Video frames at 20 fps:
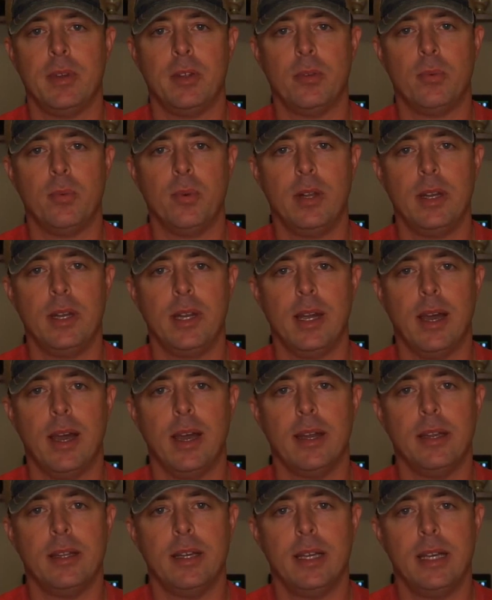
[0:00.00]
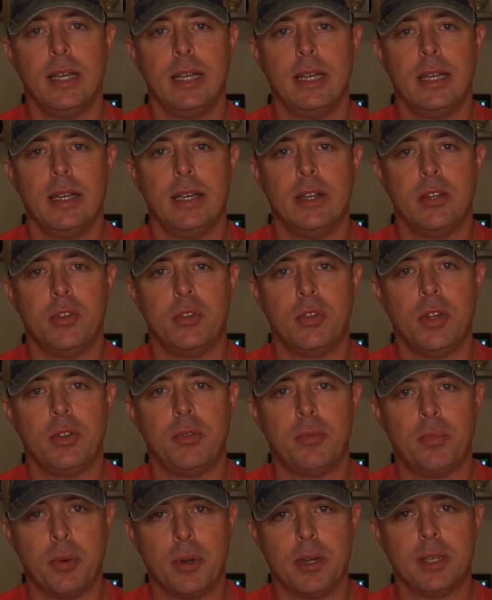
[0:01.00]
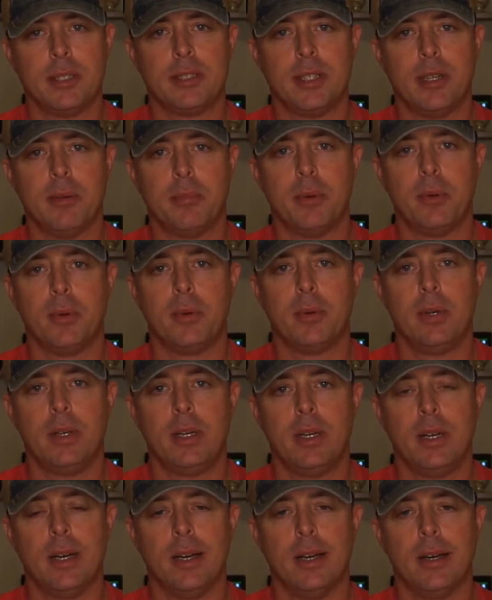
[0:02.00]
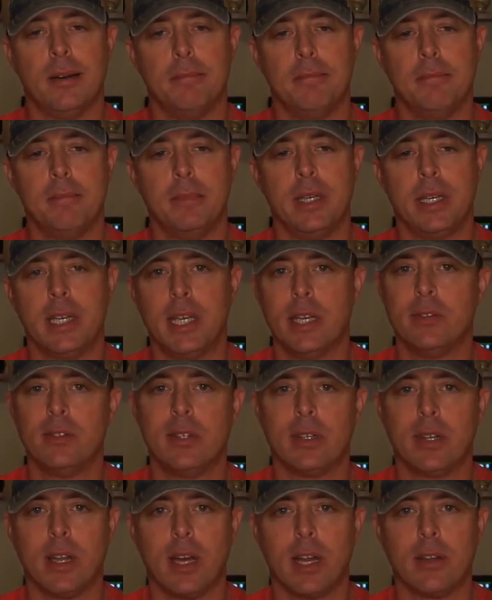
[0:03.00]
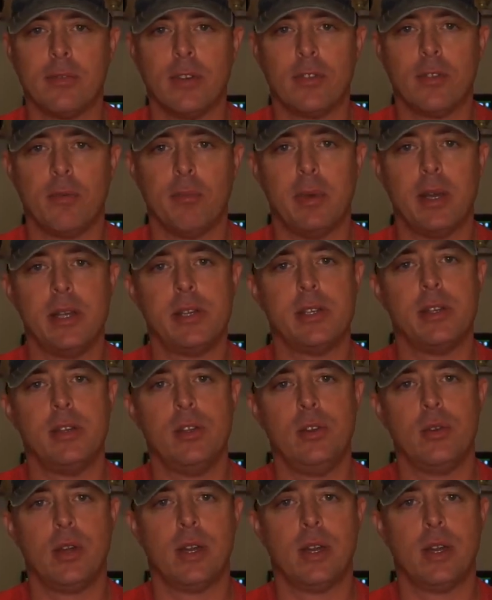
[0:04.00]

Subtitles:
It's really not. It's pretty simple. It gives you a lot of information.